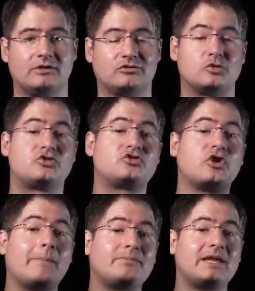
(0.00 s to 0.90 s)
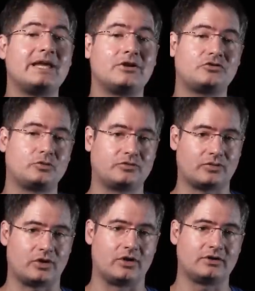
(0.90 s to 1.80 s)
So something else was
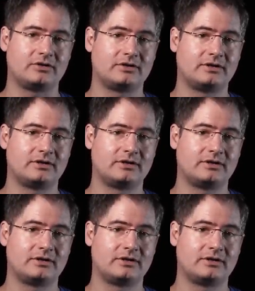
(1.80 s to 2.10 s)
wrong